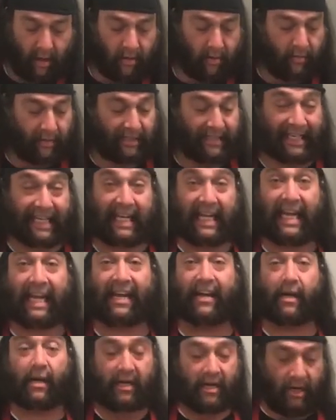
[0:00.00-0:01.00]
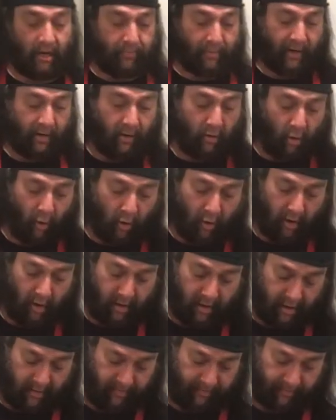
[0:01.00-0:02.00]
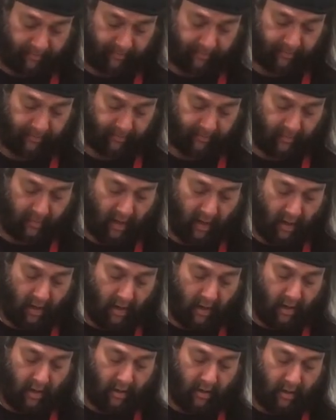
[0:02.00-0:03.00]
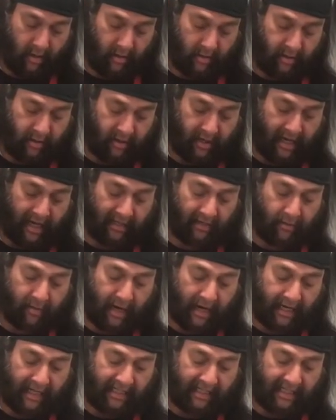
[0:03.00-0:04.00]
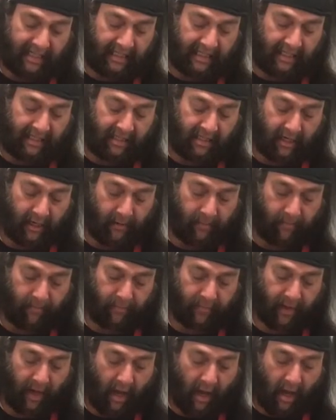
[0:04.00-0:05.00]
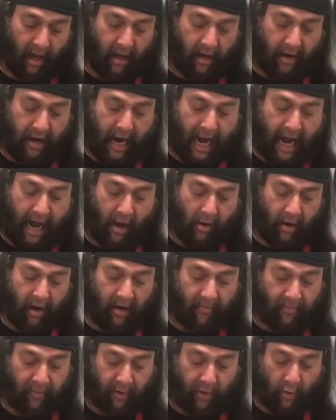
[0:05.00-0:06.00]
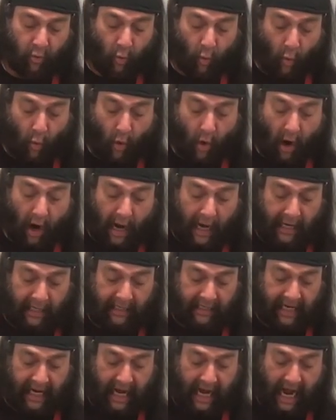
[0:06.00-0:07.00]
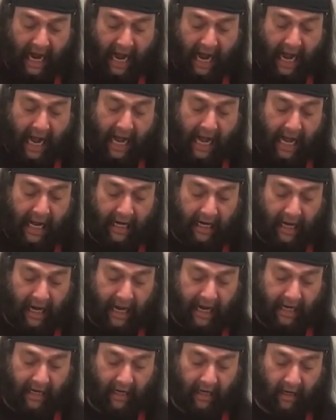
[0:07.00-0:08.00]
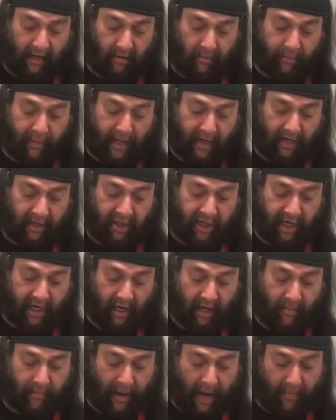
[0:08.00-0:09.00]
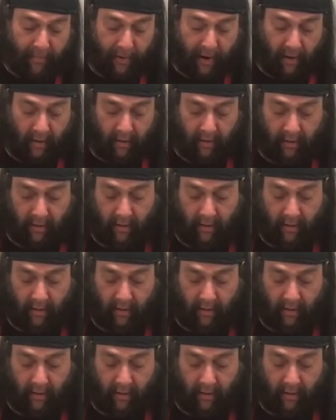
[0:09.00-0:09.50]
Once again, 1.25 cups, so you get the right consistency. Now, if you want to add like a little bit of chili pepper